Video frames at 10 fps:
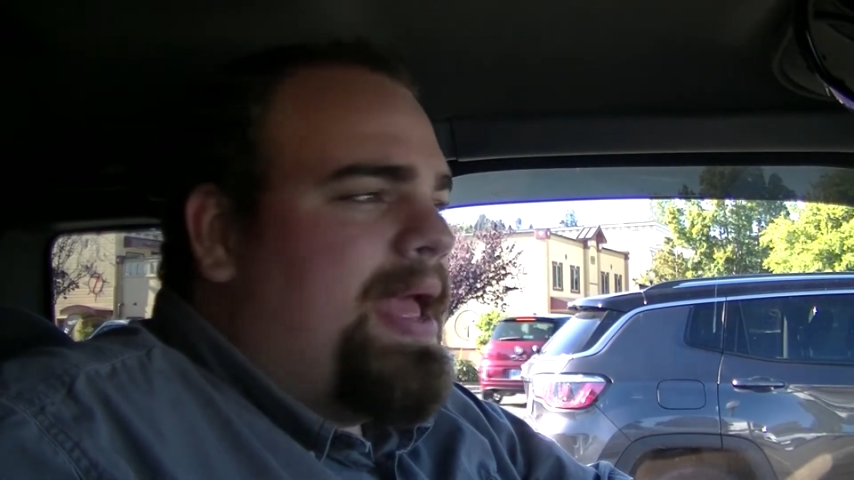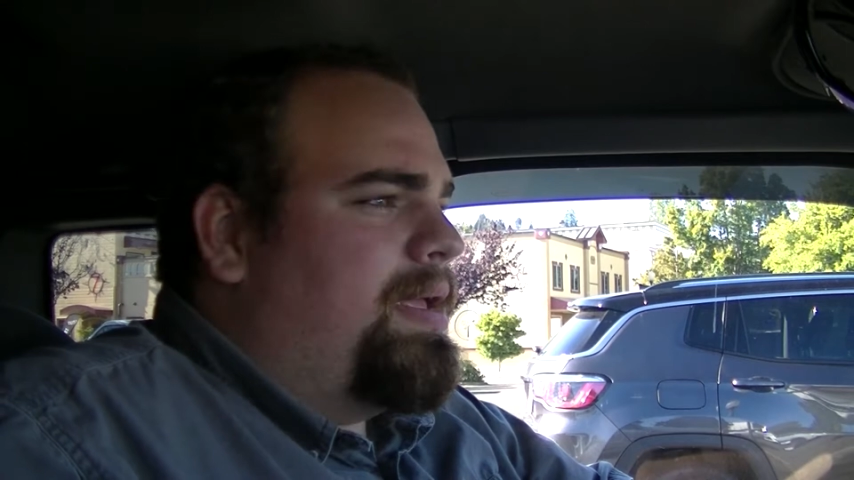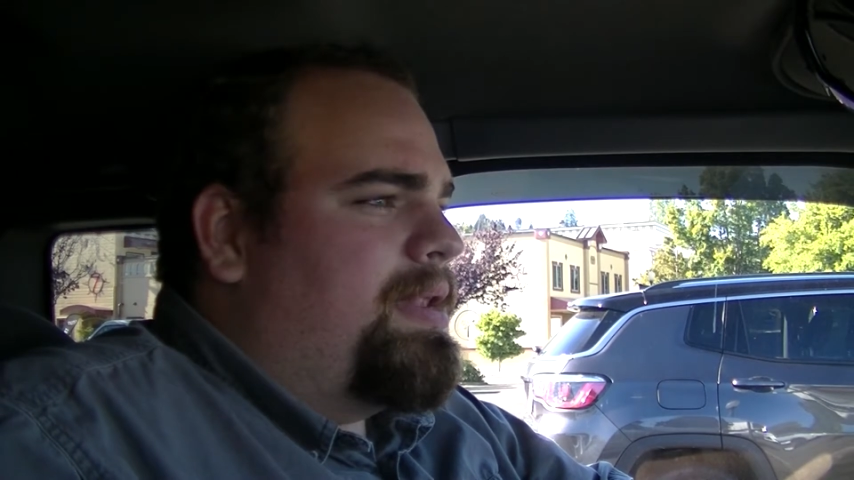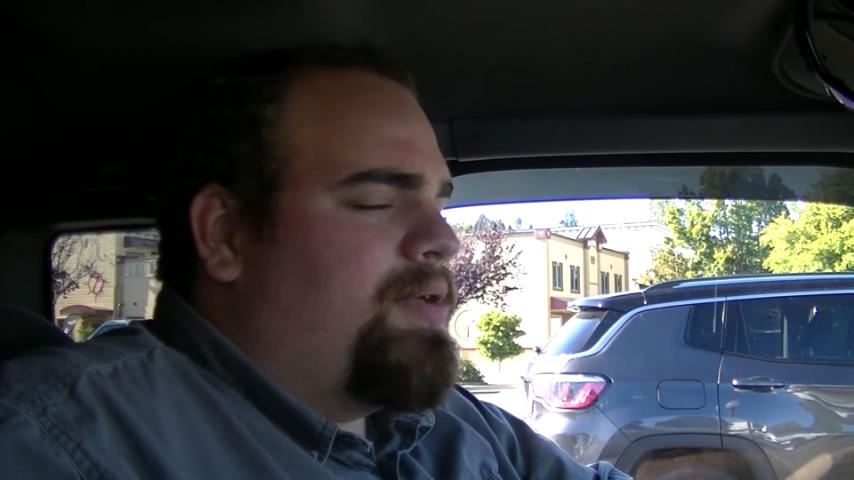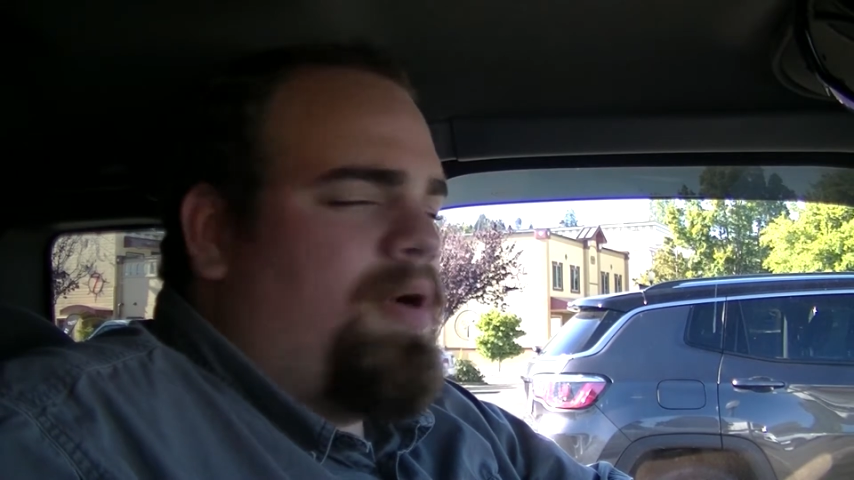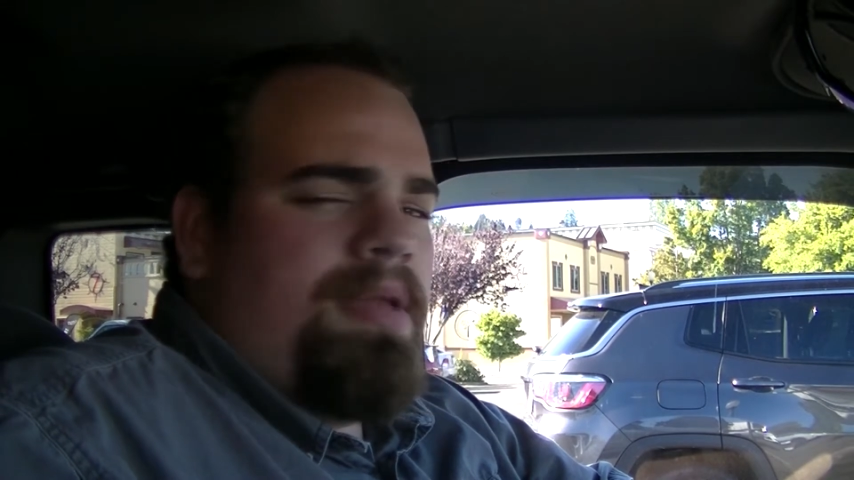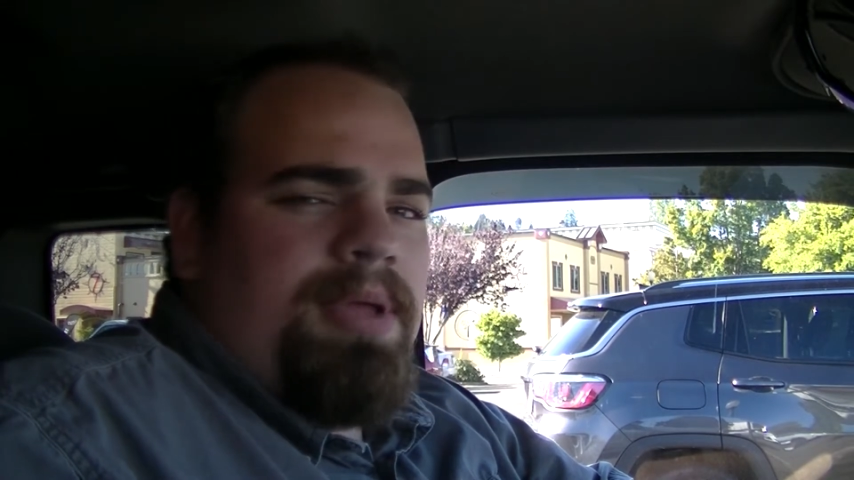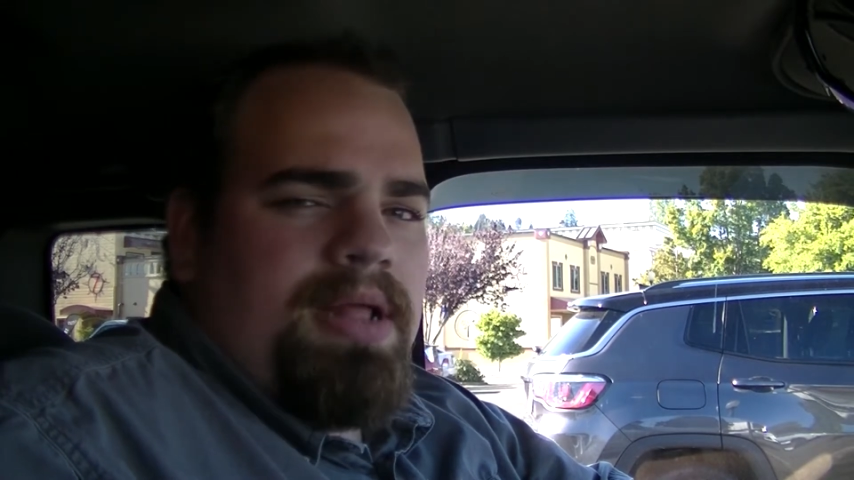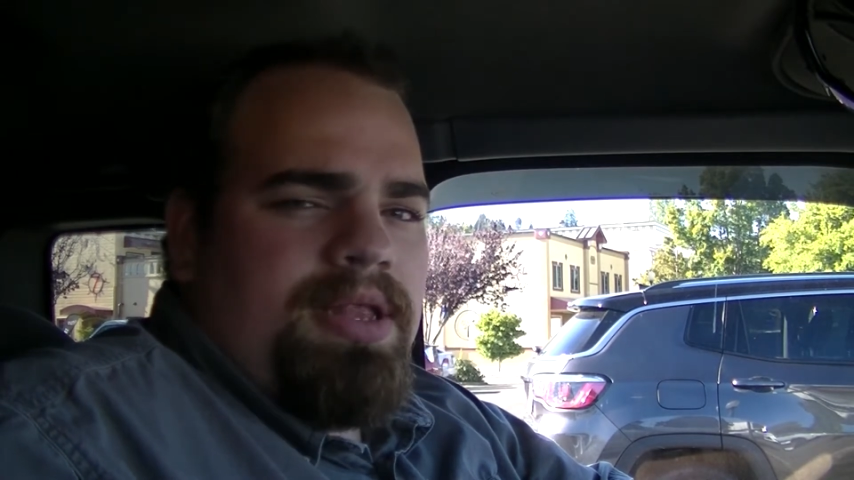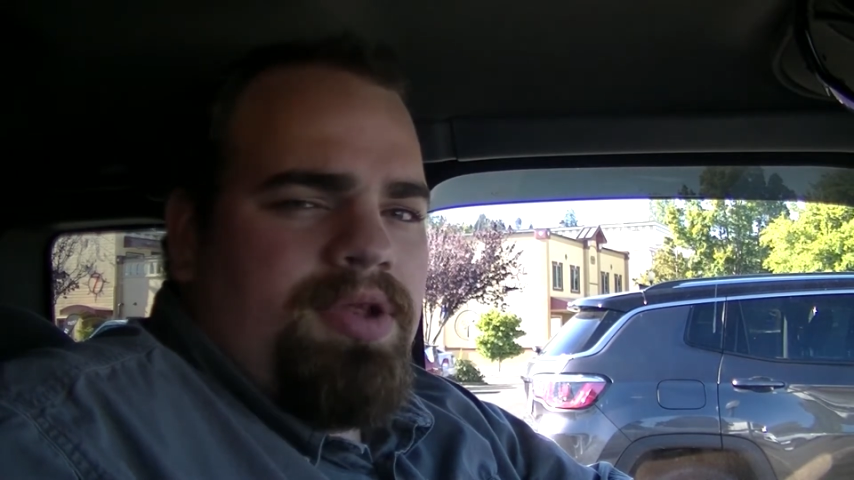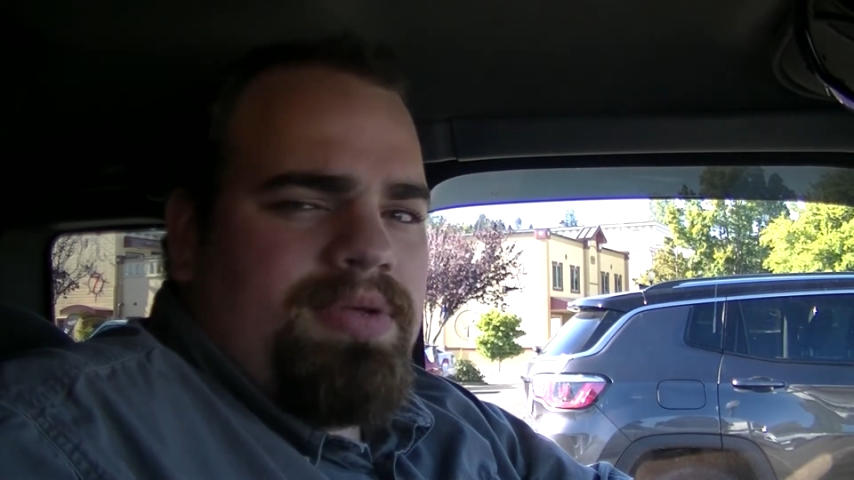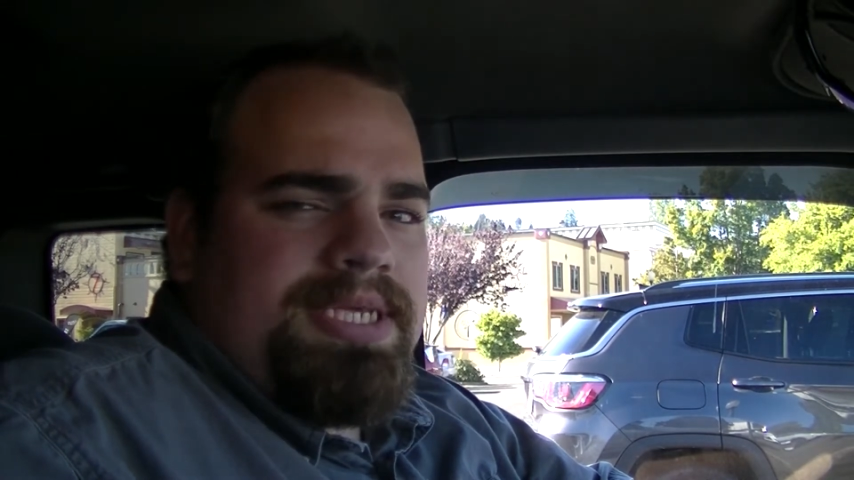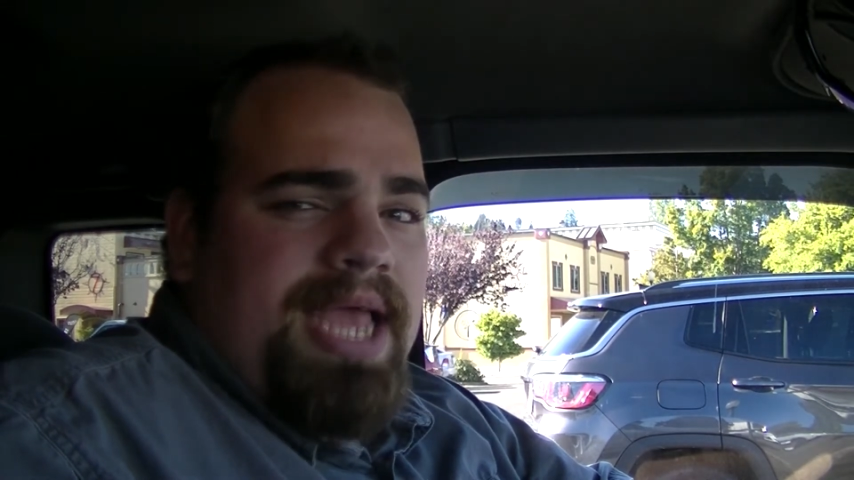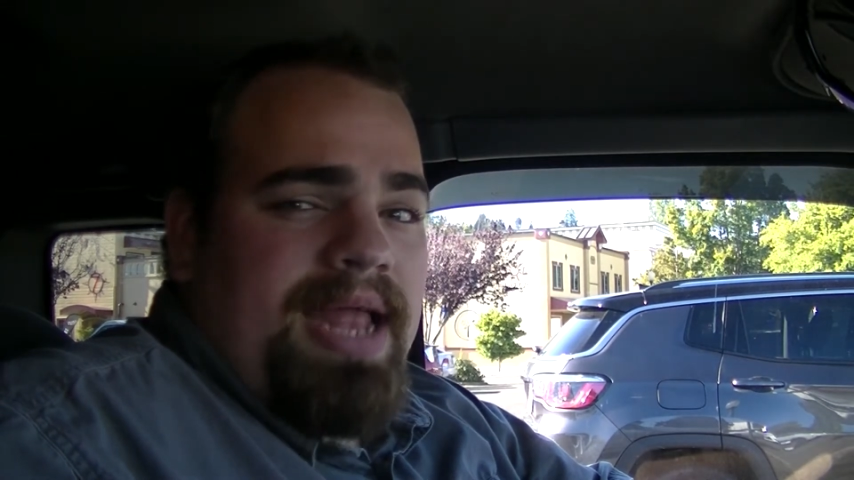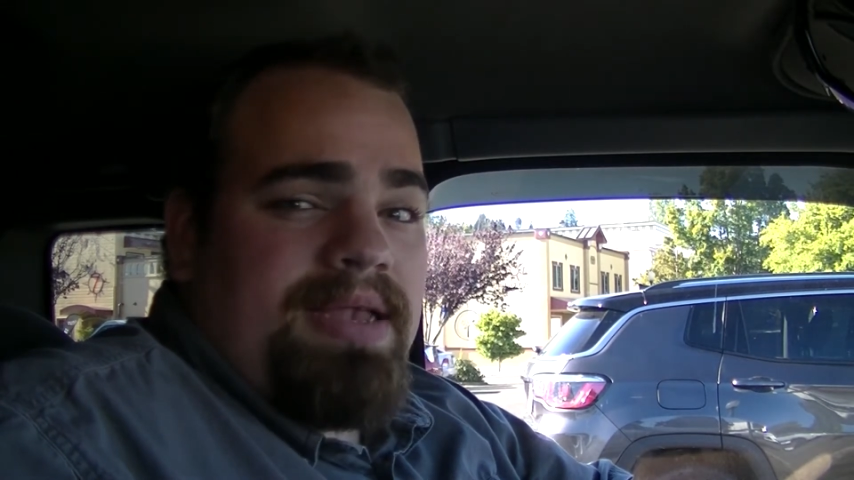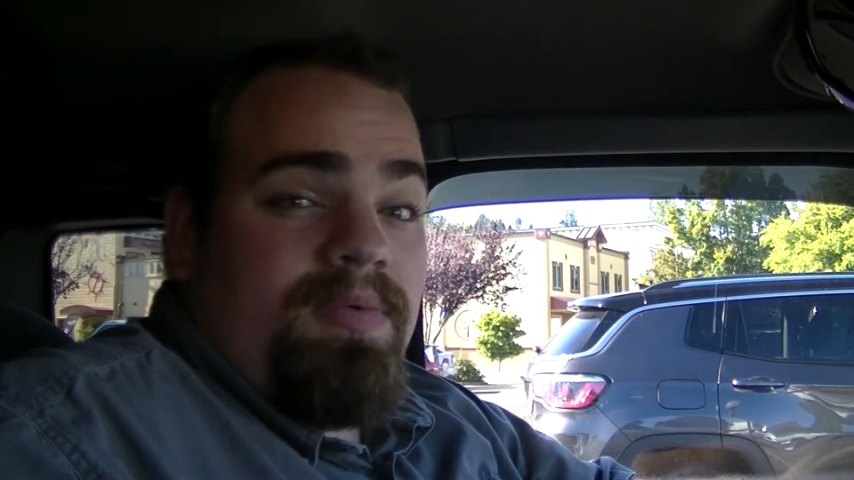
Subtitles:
It's going to be on the new set